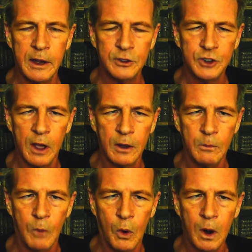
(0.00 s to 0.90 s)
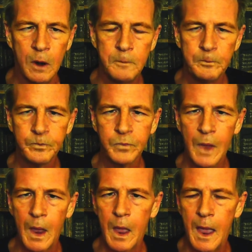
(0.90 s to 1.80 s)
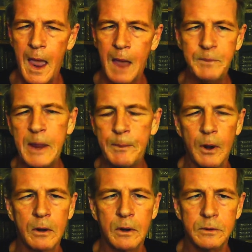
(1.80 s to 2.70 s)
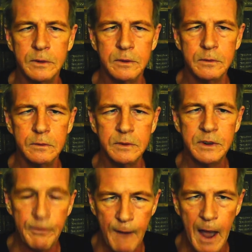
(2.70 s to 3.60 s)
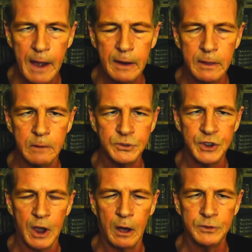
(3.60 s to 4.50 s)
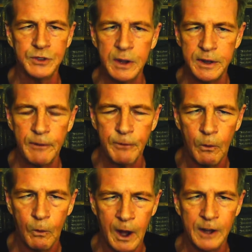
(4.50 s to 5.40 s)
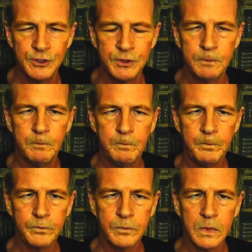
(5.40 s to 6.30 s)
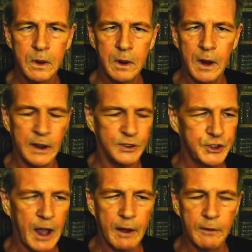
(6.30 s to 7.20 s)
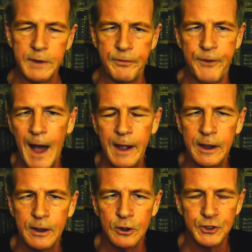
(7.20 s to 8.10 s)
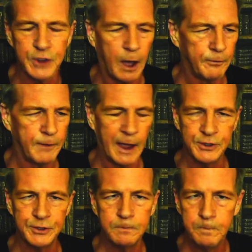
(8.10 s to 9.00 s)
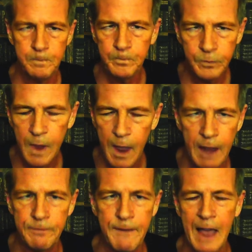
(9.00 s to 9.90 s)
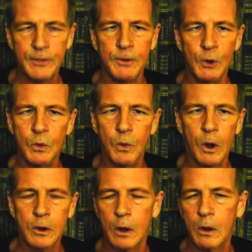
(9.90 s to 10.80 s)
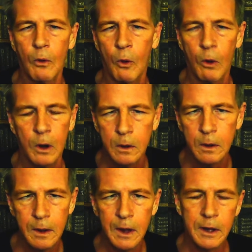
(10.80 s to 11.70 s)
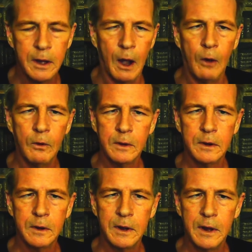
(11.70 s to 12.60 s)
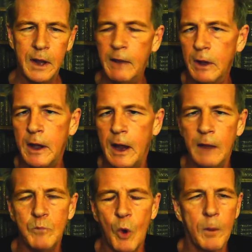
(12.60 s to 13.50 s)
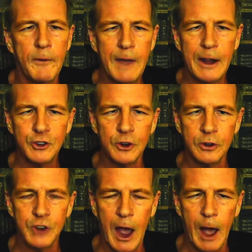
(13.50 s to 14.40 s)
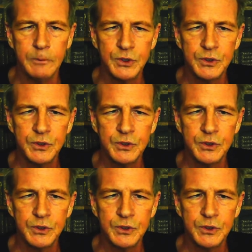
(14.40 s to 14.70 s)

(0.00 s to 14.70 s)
other more. And people are defining themselves in different ways. Instead of defining yourself as a fast food worker or, you know, even in more professional jobs,